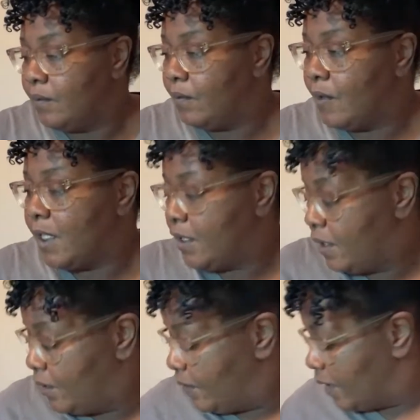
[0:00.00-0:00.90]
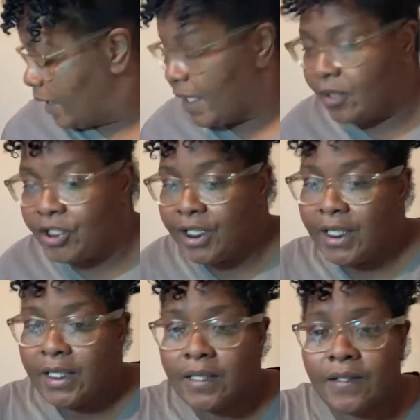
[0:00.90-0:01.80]
wanted to do it like how she
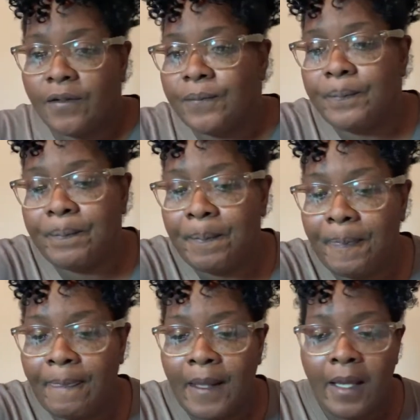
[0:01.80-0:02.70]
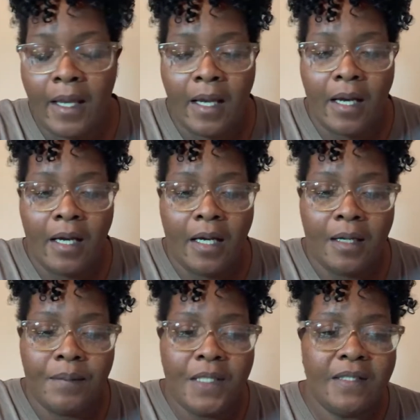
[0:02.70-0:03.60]
did it. So
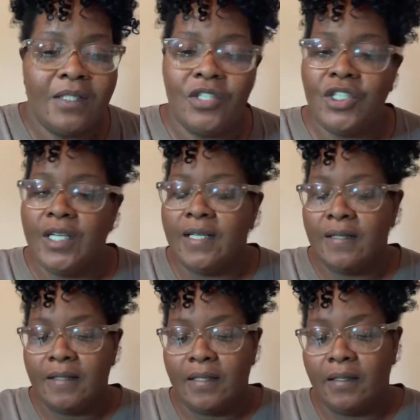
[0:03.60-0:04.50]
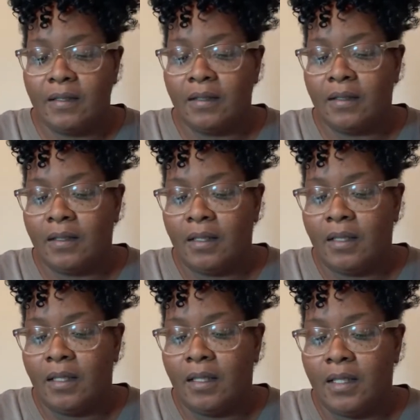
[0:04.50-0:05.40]
um, this is just
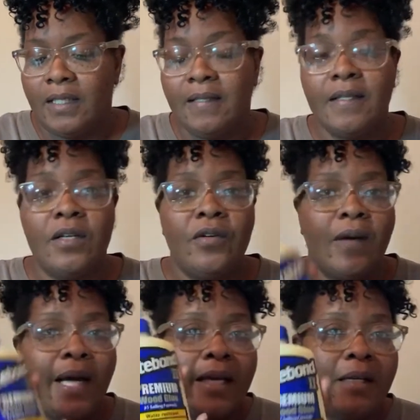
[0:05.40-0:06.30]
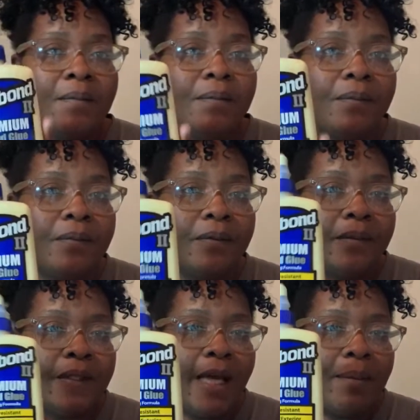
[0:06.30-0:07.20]
this is a new item,
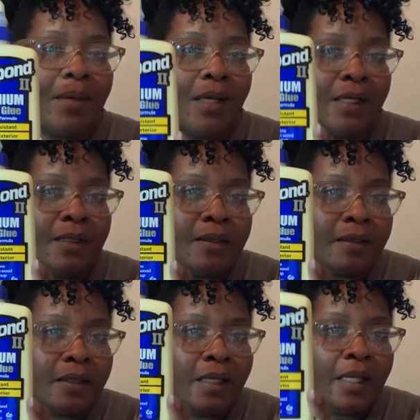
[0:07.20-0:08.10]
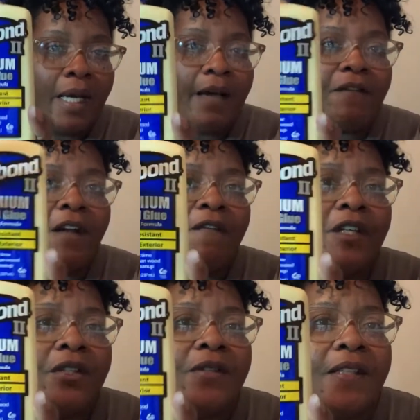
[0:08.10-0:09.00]
Titebond. I've never
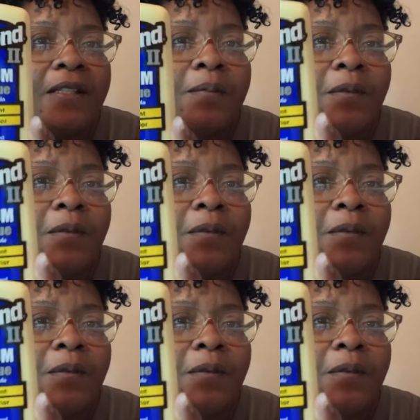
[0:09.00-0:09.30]
used this